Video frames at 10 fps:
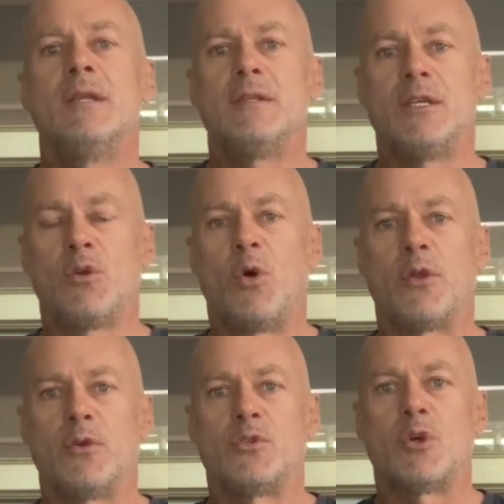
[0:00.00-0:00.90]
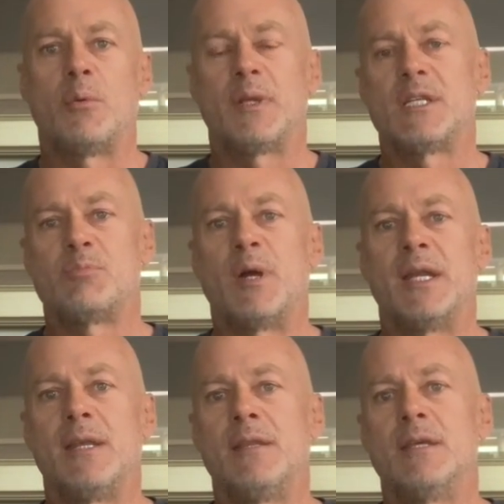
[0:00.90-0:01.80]
did quite a good job at
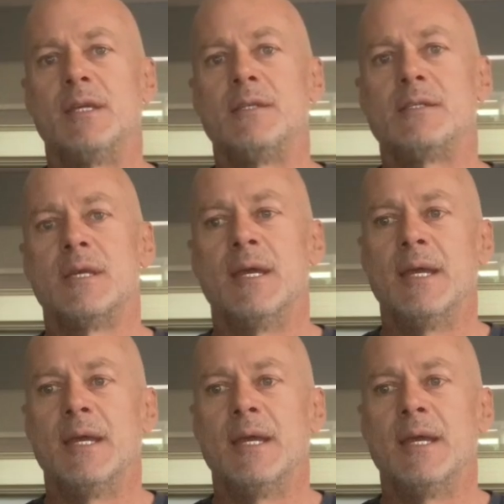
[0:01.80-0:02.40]
explaining these.